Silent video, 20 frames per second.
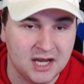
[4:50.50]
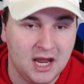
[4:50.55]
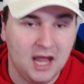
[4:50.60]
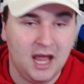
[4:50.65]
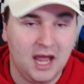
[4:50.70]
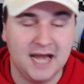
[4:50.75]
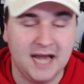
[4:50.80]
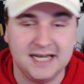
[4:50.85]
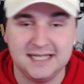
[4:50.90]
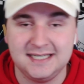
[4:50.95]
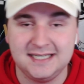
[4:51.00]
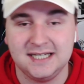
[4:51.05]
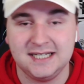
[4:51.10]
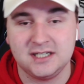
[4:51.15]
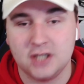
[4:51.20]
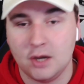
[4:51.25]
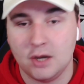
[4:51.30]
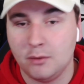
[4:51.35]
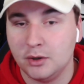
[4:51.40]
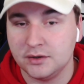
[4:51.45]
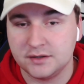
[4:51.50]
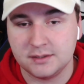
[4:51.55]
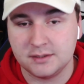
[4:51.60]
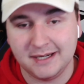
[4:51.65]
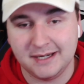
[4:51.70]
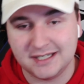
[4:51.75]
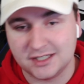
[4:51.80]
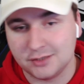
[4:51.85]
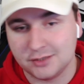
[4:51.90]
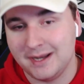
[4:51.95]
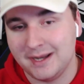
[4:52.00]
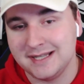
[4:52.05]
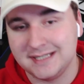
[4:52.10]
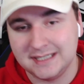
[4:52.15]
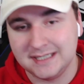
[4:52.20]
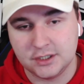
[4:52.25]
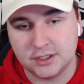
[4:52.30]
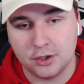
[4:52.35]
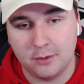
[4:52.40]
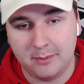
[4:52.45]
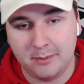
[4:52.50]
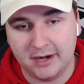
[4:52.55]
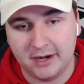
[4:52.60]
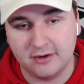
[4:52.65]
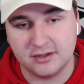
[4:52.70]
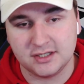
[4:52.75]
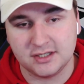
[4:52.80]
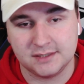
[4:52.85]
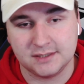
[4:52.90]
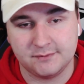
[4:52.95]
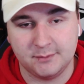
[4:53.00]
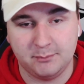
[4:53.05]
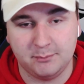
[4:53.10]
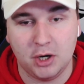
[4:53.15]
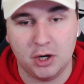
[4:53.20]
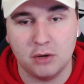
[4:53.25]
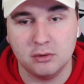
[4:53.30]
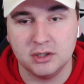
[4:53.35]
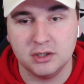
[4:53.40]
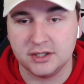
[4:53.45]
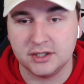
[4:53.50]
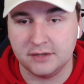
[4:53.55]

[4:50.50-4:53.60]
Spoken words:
and he did go on to make 22 appearances for Poland,